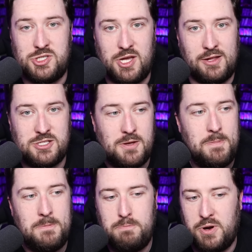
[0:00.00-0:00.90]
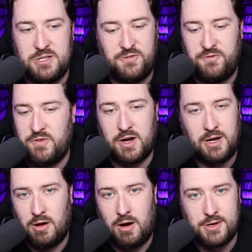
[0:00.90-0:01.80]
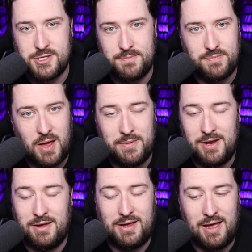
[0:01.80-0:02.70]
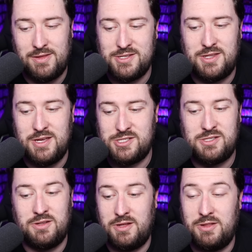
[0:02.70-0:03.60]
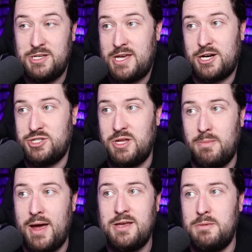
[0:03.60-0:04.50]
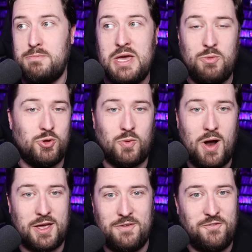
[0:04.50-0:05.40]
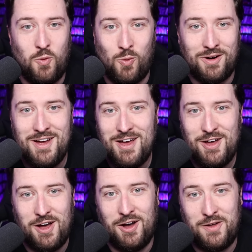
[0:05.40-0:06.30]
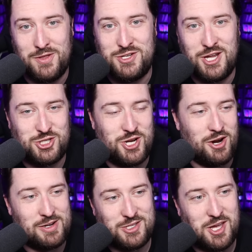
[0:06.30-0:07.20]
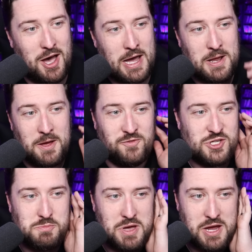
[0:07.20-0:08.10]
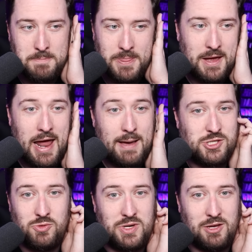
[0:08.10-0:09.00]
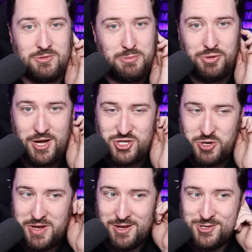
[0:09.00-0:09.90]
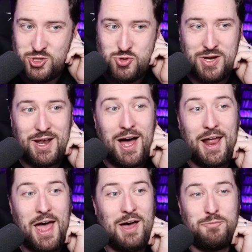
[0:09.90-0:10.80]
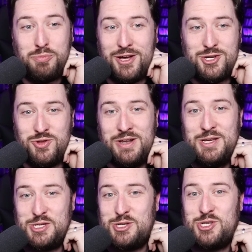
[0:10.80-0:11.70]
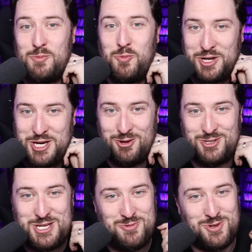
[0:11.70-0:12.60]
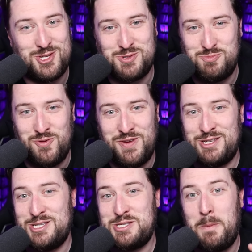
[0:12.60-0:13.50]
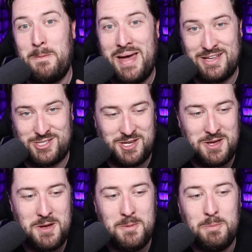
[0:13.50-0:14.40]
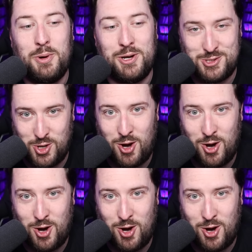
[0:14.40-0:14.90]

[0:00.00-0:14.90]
sense but it's fucking awesome. I mean, again, this this this actually might compete with Rocky Four uh, on the dictionary side of just being an absolute guilty pleasure because you cannot have pleasure that isn't somewhat guilty with this movie because it's a mess but it's